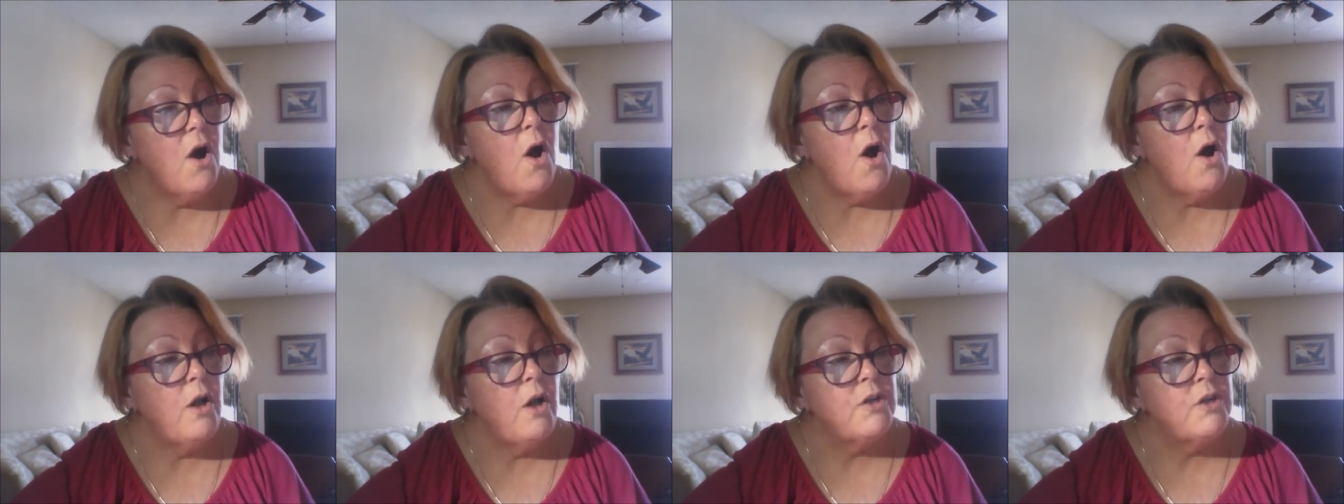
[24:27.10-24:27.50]

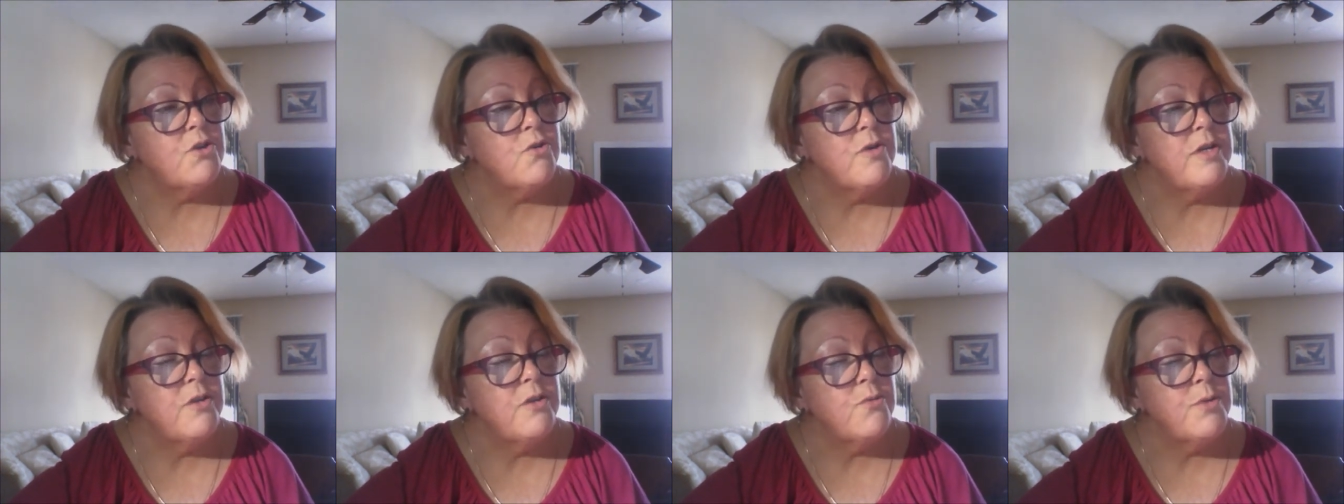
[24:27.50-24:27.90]
All
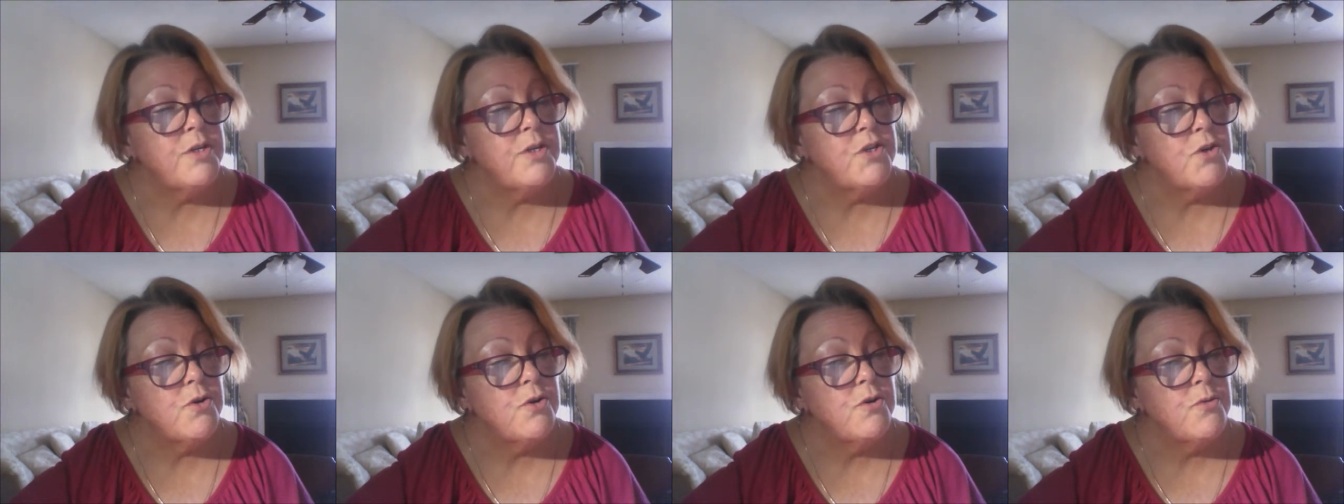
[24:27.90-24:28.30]
during the
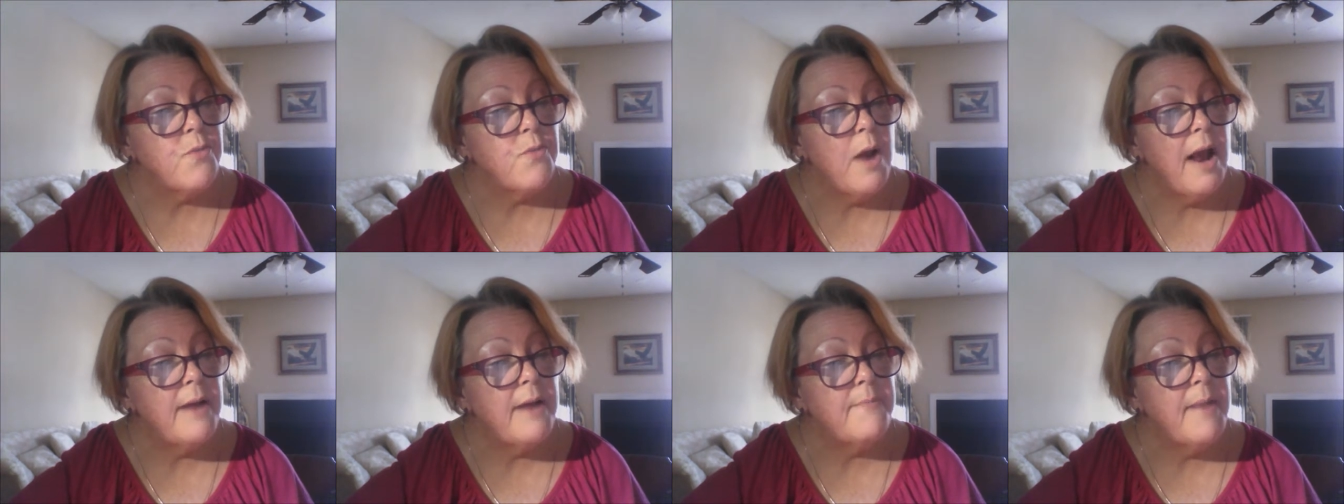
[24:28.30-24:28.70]
return
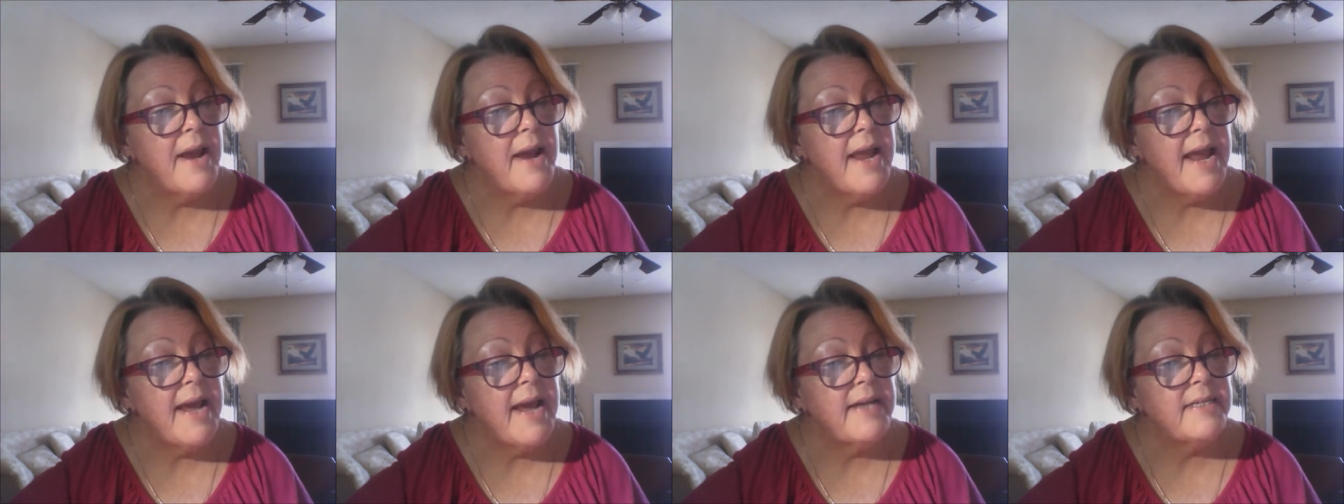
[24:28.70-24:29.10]
ride,
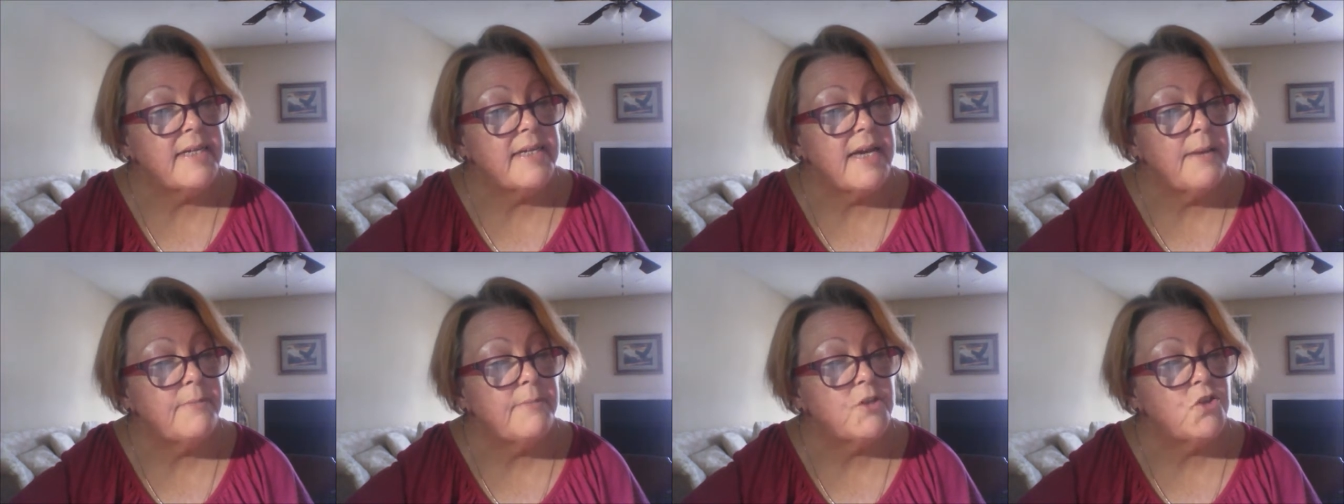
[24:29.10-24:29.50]
my
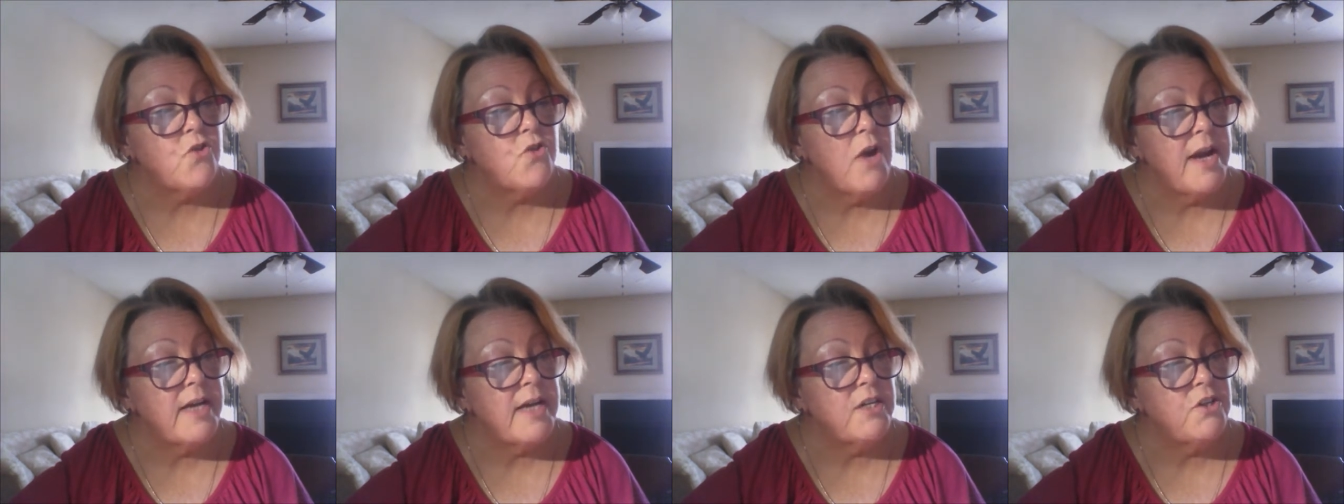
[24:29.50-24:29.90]
hand kept
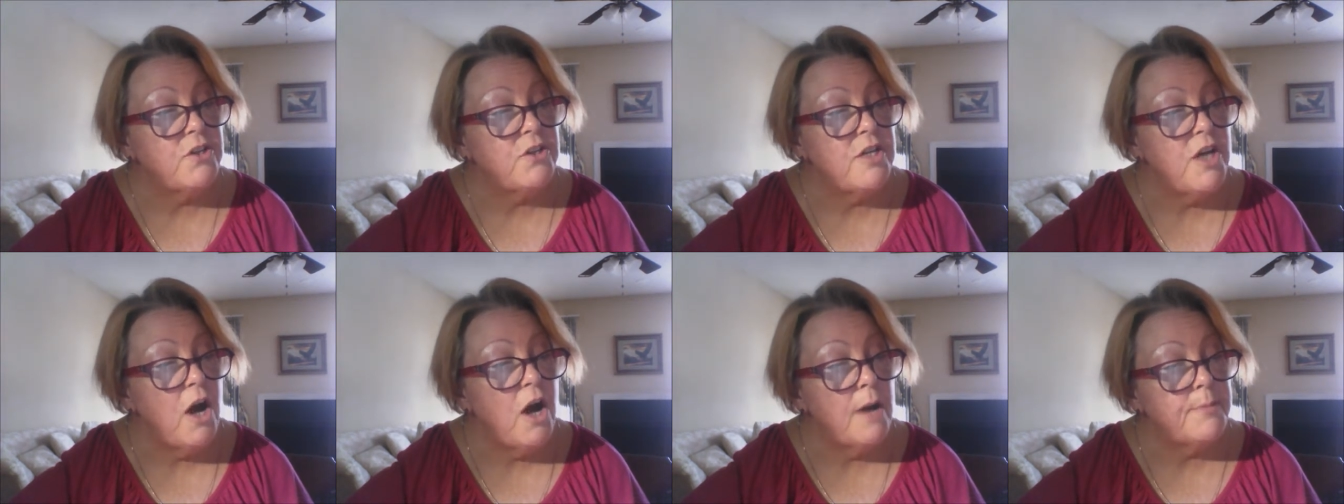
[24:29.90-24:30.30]
straying to
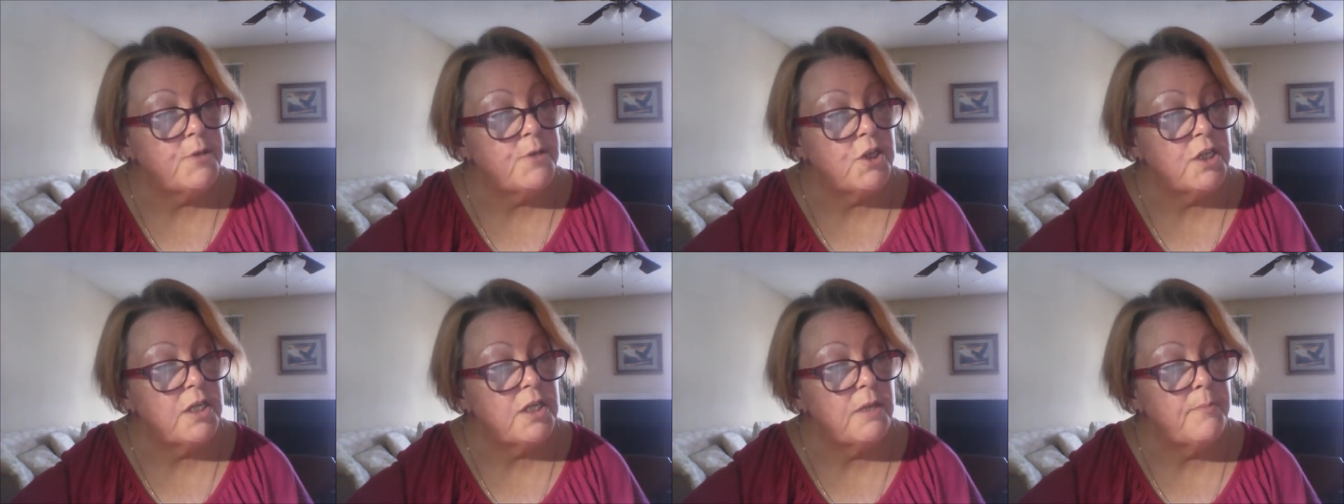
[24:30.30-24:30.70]
the
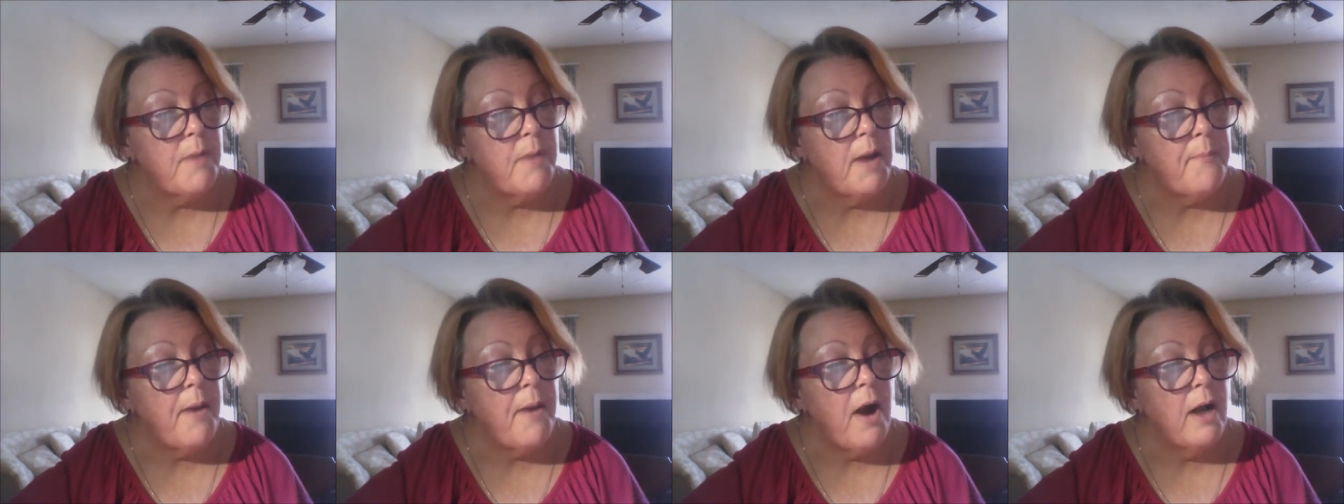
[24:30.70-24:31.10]
object in
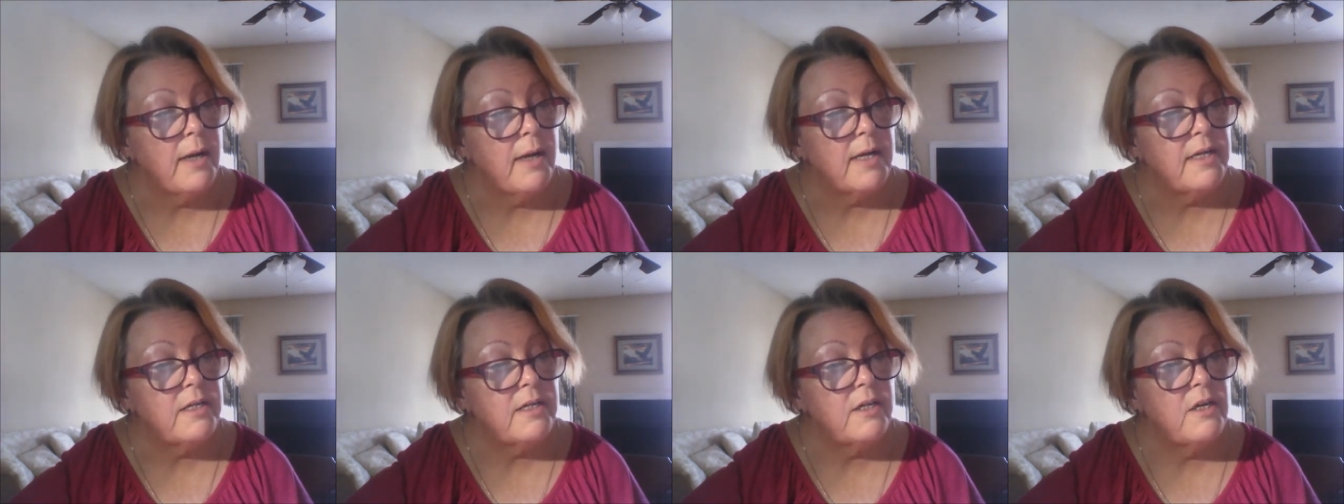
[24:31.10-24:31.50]
my
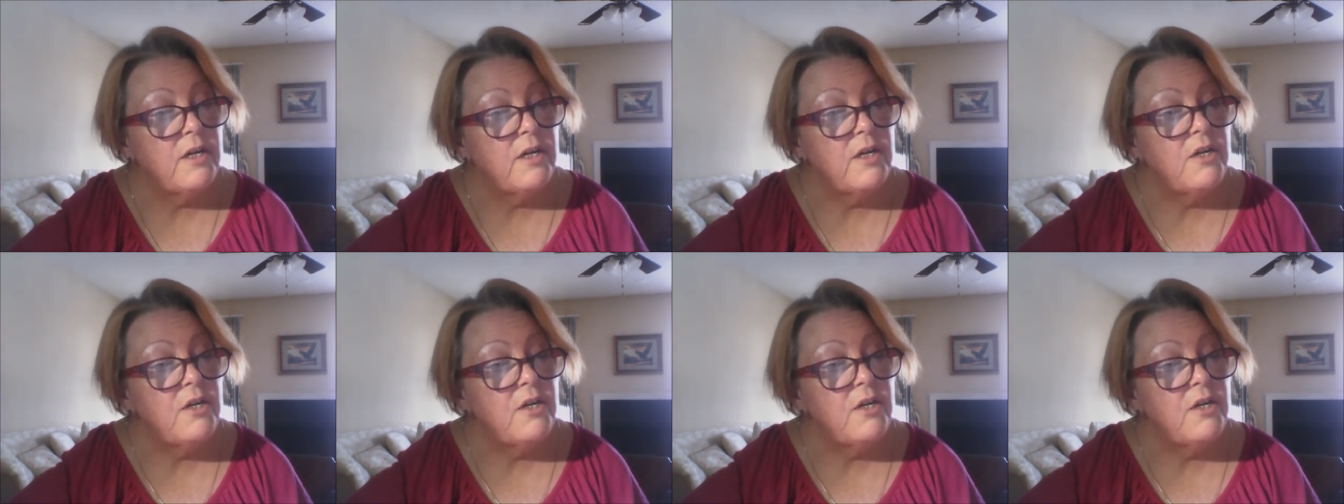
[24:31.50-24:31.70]
pocket,